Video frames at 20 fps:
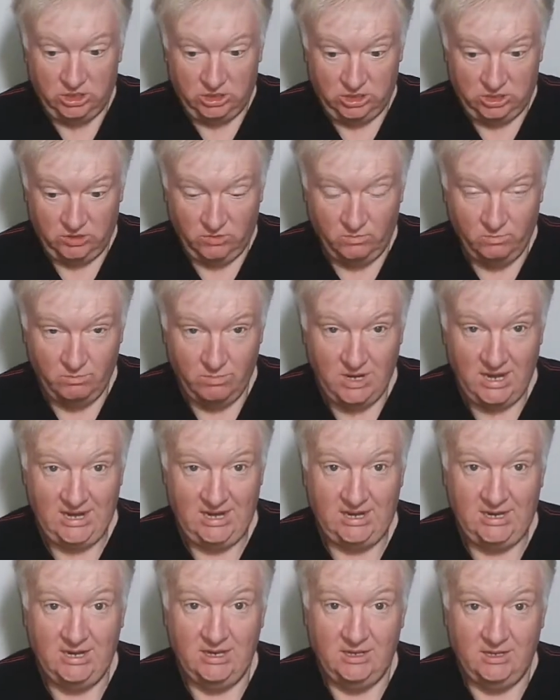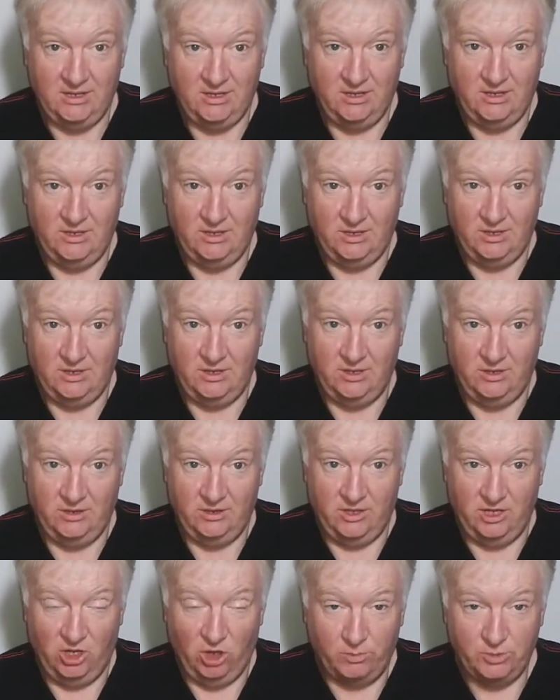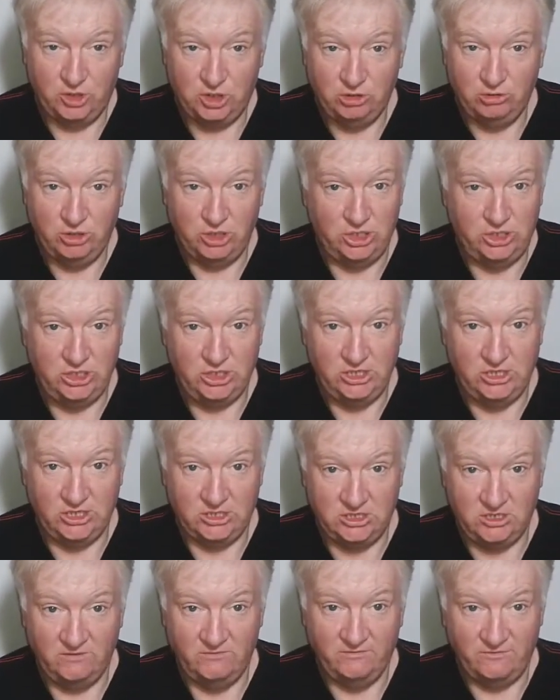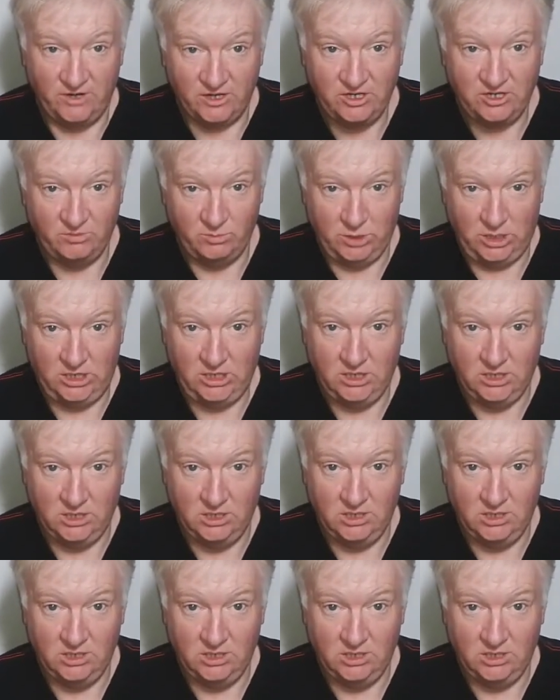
to make the opportunity that's in front of me,